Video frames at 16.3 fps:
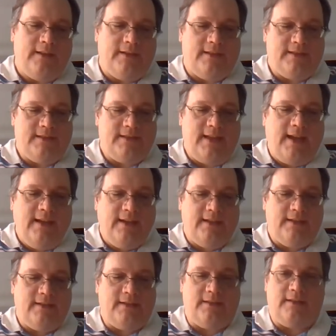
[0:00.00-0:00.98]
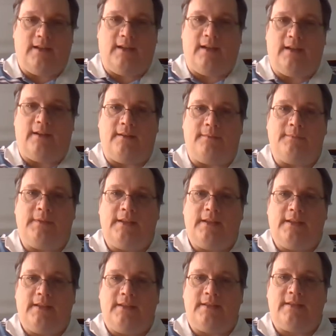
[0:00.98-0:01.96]
The second
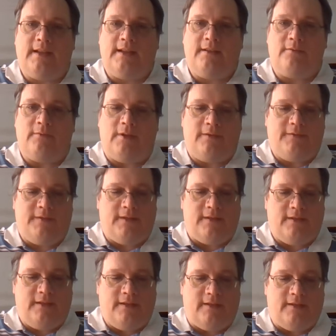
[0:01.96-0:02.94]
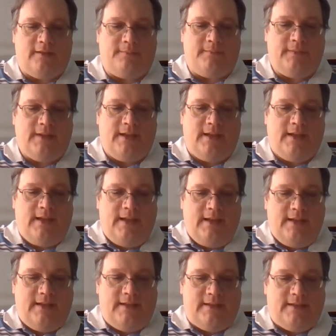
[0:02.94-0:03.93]
welfare theorem
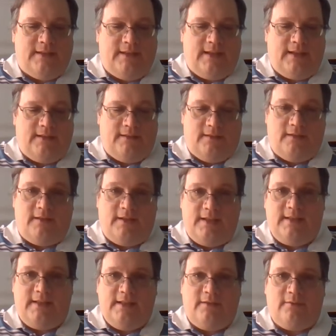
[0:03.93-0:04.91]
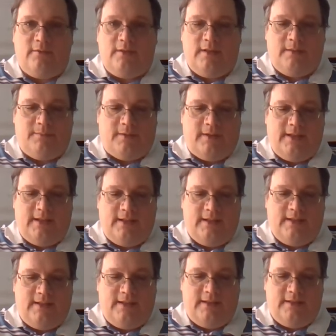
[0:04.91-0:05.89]
is that these equilibria,
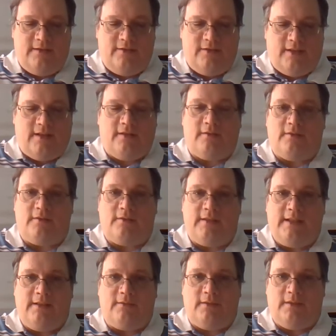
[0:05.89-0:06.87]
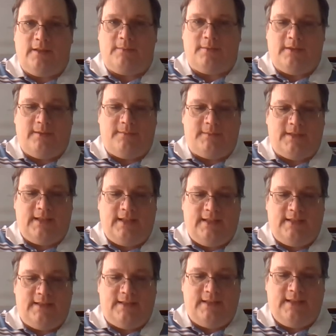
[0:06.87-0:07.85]
these general equilibriums
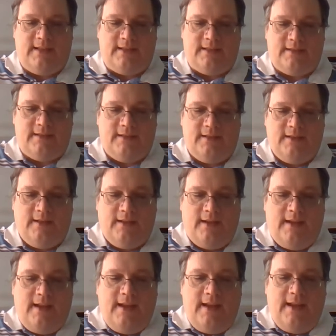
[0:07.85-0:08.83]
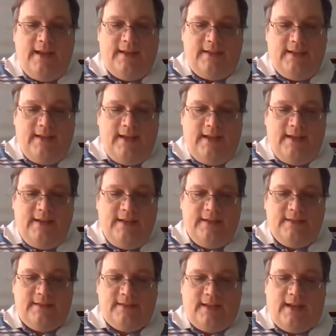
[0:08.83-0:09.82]
exist, and any
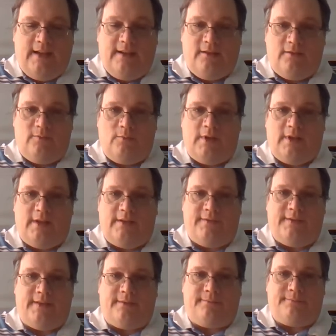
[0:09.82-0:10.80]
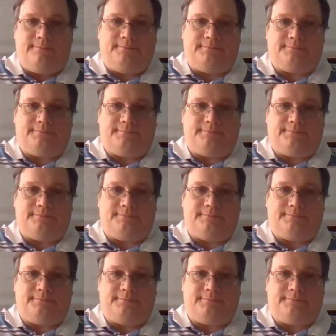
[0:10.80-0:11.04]
desired one of them